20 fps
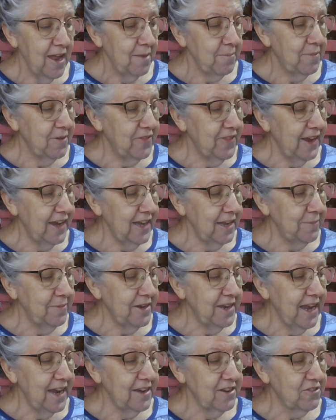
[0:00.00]
but then he
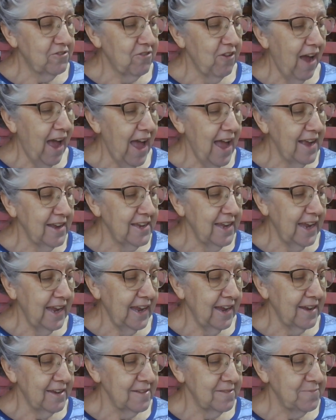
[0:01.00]
began to cry
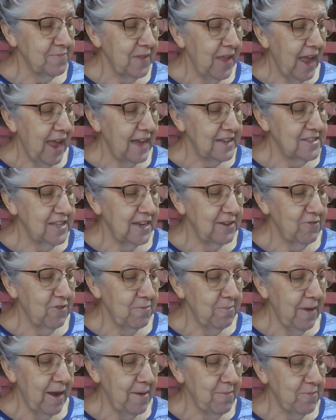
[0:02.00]
again, as he
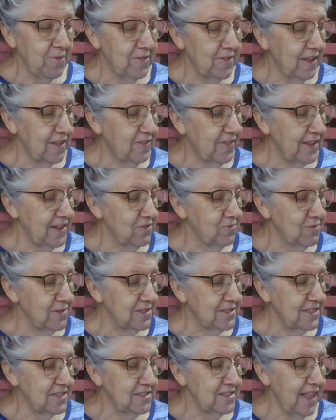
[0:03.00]
remembered that this
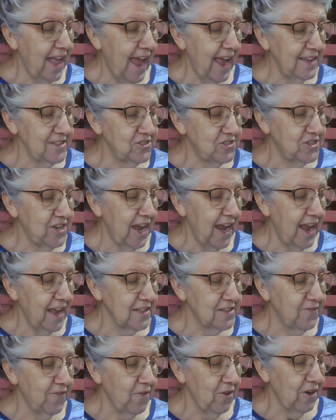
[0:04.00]
was his last
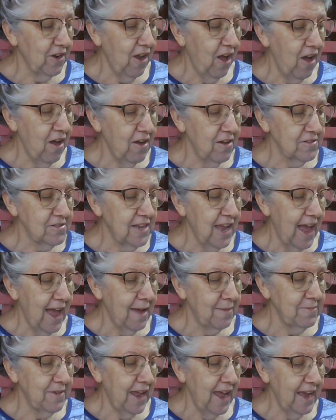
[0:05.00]
chance for a long
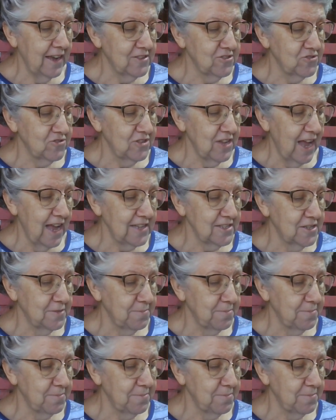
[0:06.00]
time to exercise